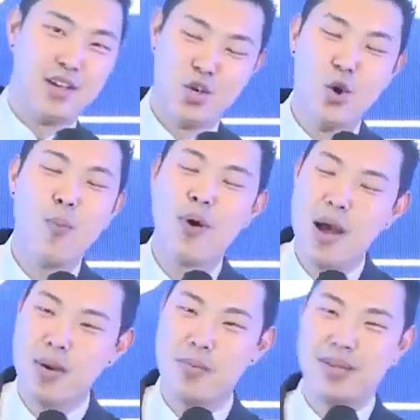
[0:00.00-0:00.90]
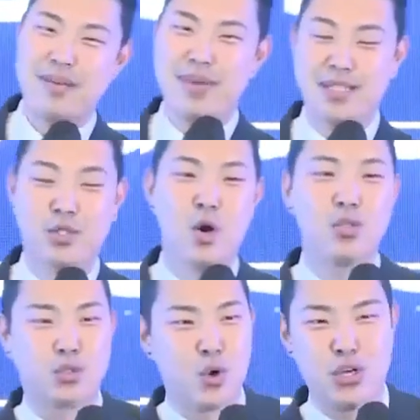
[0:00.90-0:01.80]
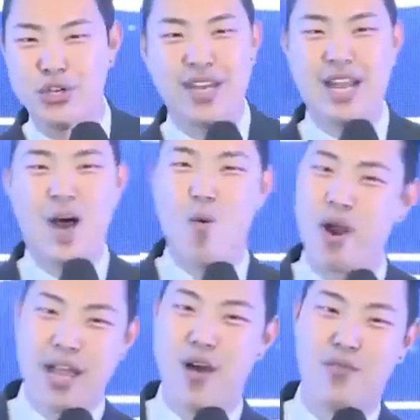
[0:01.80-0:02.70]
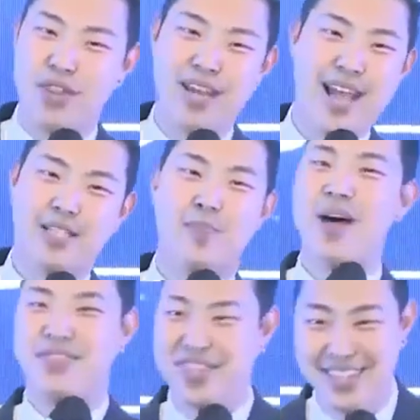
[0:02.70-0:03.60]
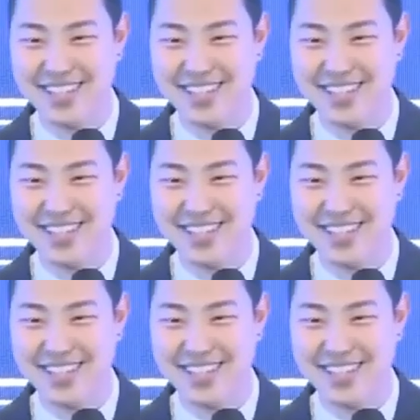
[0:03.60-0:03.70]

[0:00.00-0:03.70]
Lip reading: You will probably be so sore you cannot work out for the next month.